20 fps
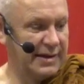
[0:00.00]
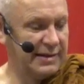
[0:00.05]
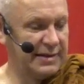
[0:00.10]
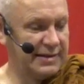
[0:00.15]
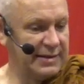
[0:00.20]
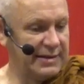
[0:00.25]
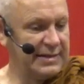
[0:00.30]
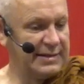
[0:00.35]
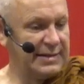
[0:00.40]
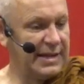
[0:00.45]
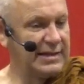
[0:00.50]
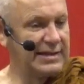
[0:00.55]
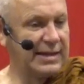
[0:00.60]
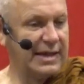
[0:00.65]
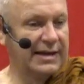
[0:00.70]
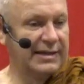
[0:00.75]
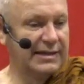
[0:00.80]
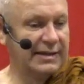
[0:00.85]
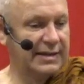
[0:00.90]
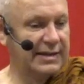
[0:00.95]
It's, it's
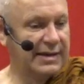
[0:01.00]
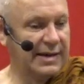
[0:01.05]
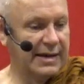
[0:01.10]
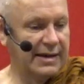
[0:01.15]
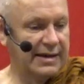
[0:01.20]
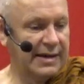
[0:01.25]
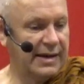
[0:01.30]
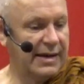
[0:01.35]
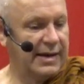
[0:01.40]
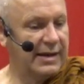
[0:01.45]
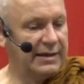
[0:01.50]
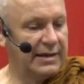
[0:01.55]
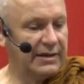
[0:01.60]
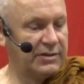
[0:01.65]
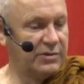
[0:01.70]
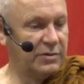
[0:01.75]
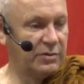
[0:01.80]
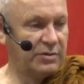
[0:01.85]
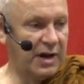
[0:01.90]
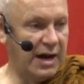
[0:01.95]
like the, uh, the
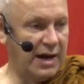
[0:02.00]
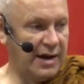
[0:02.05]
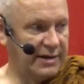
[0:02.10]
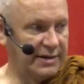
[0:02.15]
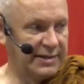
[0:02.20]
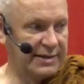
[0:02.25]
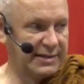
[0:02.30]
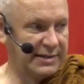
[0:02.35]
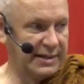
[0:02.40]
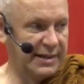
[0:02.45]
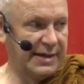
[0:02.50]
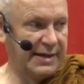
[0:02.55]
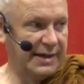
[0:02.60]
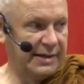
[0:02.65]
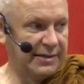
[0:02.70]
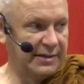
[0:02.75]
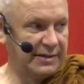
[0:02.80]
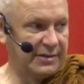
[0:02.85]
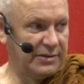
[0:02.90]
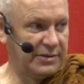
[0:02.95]
two darts, yeah,
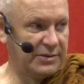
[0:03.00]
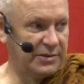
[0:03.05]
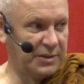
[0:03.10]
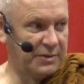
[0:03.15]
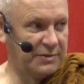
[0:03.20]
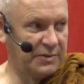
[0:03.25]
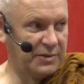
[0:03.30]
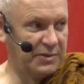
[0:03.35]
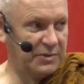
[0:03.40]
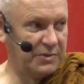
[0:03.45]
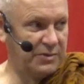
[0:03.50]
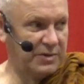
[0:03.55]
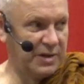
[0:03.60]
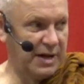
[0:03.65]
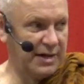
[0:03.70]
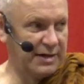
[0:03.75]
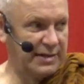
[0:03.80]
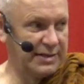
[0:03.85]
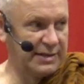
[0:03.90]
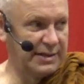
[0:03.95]
in the sort of the two
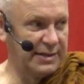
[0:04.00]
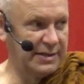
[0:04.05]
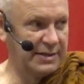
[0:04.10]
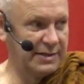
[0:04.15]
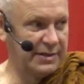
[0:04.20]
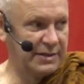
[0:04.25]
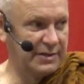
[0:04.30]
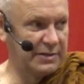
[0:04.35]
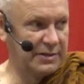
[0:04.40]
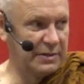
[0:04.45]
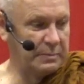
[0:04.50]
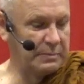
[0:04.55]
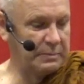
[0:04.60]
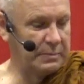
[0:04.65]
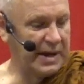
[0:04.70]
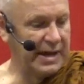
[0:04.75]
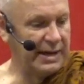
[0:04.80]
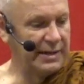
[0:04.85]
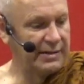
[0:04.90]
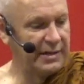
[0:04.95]
darts. Uh, so the
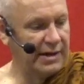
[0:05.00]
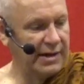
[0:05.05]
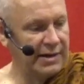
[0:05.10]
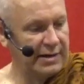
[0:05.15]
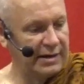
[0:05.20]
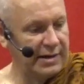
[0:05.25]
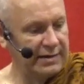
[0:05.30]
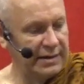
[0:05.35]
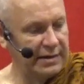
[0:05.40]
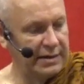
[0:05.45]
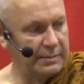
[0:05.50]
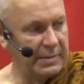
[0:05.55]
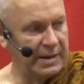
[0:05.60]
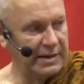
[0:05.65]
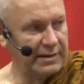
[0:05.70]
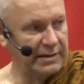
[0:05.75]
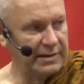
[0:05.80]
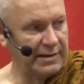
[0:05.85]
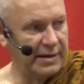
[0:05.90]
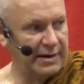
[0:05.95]
pain dart and then the
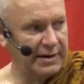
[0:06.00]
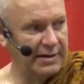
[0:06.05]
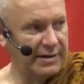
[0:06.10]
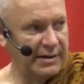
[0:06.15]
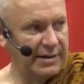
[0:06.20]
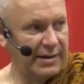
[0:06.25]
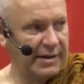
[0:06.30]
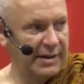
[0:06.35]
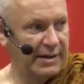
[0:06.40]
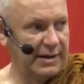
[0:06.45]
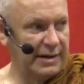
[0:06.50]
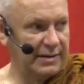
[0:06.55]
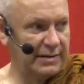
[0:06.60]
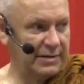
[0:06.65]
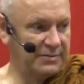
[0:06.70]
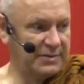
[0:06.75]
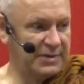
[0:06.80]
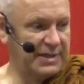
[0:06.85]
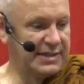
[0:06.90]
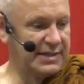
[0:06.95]
mental dart, uh, and
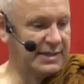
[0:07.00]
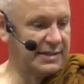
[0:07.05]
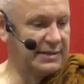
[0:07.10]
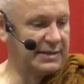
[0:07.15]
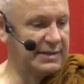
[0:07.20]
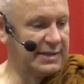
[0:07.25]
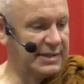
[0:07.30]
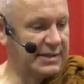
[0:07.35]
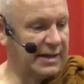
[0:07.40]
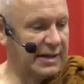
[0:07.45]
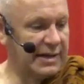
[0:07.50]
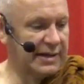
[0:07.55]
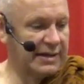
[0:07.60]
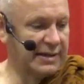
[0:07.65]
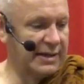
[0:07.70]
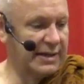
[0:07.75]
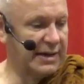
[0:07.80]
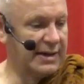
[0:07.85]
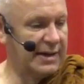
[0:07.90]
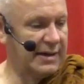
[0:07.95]
the resistance is like
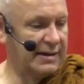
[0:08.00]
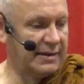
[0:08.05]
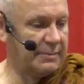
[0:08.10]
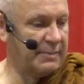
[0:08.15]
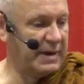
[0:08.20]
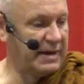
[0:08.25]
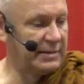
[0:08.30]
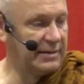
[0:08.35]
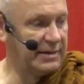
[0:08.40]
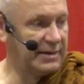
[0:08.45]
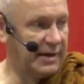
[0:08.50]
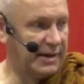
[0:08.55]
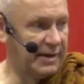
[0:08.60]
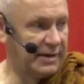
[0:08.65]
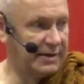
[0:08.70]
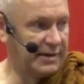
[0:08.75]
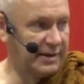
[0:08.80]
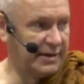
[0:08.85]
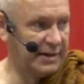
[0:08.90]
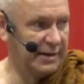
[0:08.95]
the uh, the mental
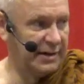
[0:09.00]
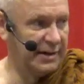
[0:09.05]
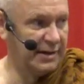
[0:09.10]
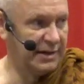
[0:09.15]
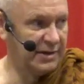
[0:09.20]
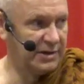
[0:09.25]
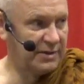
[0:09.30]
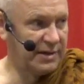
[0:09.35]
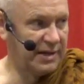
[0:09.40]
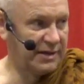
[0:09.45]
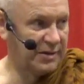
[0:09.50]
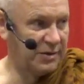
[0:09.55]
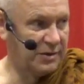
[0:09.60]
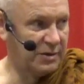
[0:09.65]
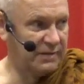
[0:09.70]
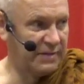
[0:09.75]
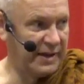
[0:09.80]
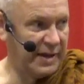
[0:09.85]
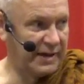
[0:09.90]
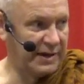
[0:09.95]
dart. Uh. so let go
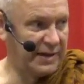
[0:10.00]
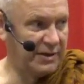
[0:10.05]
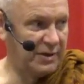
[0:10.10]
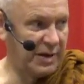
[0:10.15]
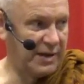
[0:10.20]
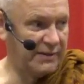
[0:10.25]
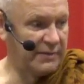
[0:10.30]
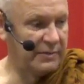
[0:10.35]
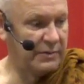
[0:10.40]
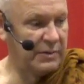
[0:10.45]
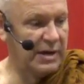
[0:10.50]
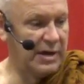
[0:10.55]
of that, and you have.